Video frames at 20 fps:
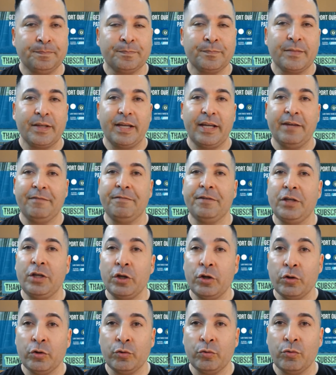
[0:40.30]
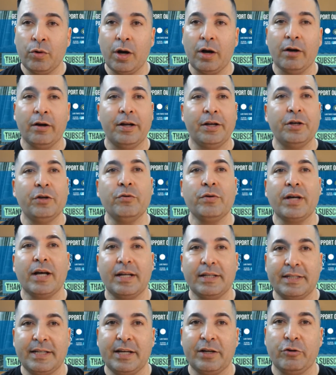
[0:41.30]
If you are a new
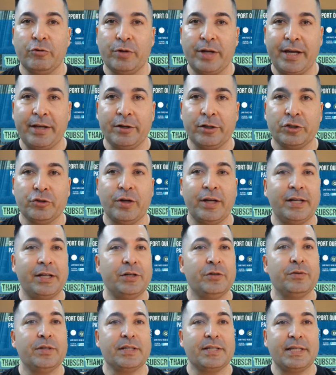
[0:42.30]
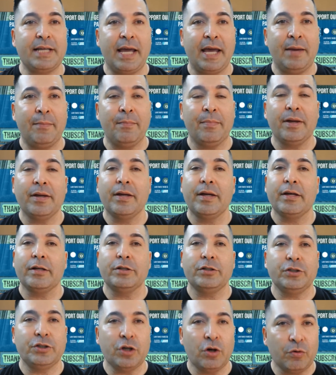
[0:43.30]
content creator trying to do the same,
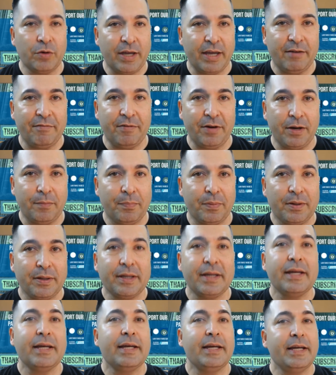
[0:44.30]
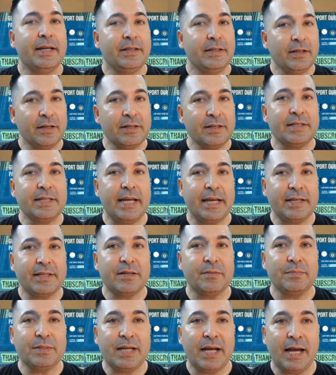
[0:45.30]
don't give up. It does take
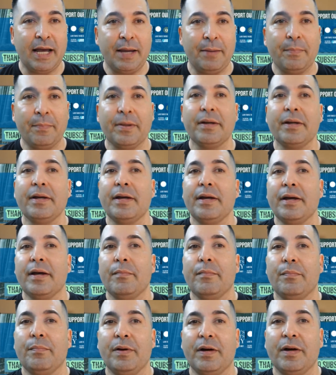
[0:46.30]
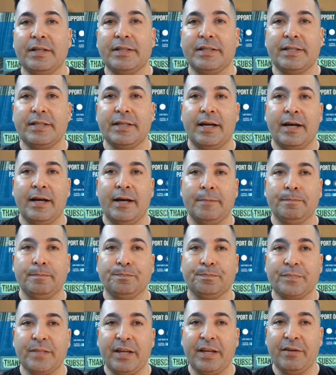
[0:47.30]
some time, but
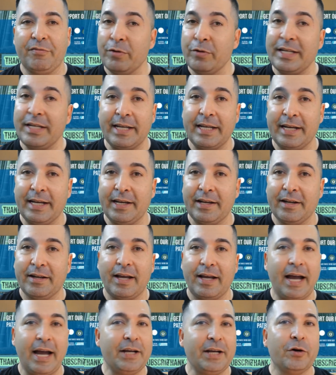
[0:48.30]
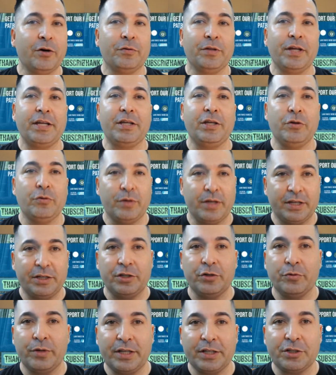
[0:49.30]
if we did it, I know that you can
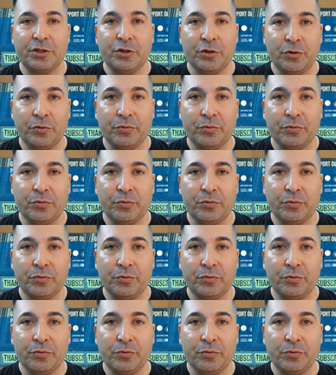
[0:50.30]
do it too.